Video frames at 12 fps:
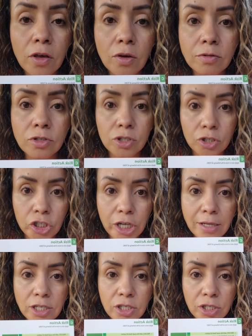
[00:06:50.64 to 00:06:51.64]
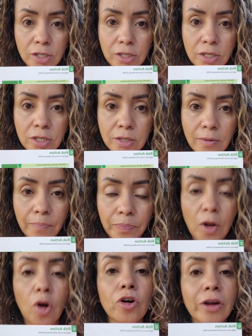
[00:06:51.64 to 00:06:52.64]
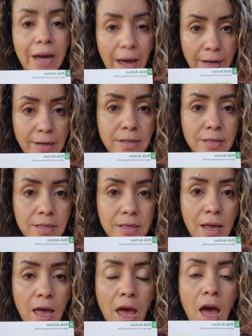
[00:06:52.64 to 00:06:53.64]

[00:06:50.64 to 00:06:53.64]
you suggestions or guidance